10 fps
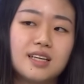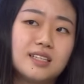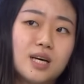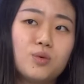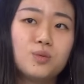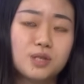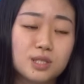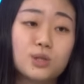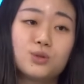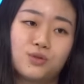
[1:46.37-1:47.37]
India will be
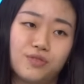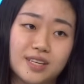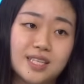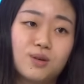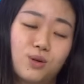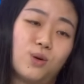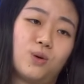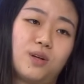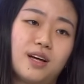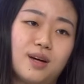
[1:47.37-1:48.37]
slow to phase out
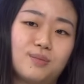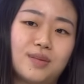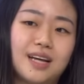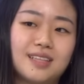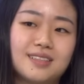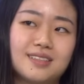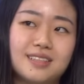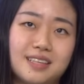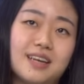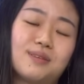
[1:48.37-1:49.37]
coal, um,
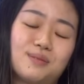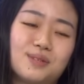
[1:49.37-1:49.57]
and yeah